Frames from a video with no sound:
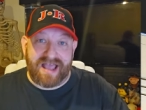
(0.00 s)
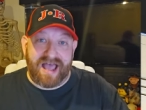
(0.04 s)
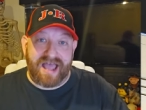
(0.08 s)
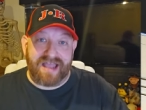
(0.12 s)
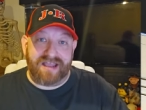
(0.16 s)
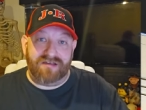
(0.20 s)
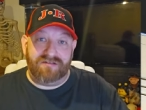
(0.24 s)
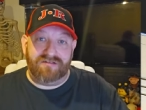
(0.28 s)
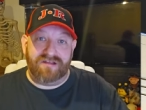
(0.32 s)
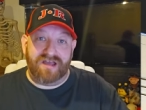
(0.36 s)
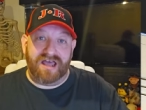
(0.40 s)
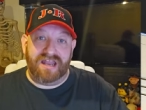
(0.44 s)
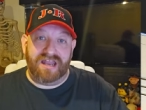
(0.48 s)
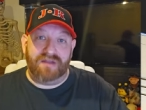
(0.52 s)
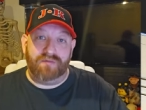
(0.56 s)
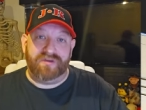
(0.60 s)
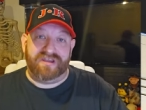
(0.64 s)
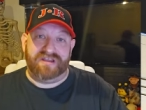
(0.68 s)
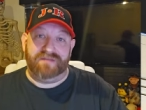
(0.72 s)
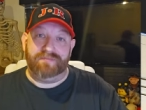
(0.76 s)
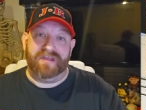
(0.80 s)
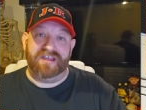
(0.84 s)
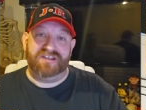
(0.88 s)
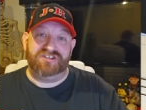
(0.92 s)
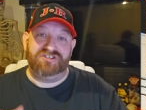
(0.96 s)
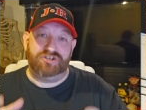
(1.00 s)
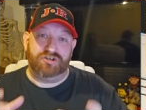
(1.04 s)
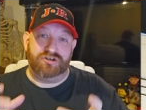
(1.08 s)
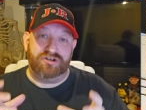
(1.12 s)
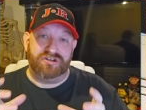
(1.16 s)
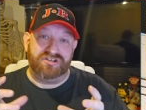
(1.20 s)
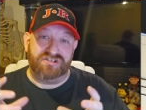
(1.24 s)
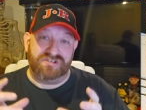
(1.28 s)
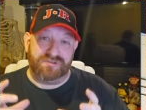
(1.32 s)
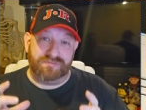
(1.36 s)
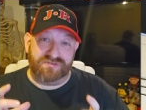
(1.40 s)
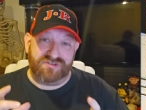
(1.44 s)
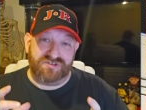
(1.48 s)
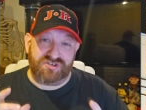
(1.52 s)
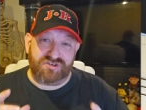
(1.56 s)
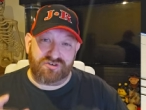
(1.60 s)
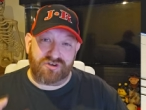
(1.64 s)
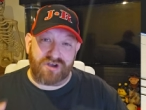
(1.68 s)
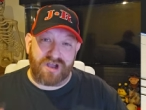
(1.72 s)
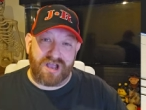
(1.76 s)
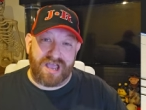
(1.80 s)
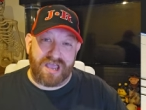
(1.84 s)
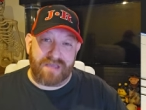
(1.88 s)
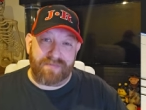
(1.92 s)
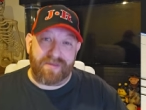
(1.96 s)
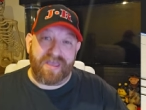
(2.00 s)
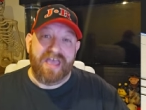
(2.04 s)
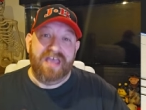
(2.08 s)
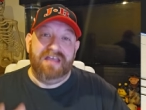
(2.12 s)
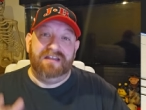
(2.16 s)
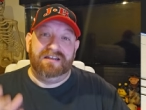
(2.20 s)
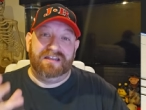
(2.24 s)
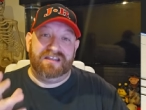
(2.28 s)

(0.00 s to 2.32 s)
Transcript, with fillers: Guy on Halloween. Make sure you subscribe.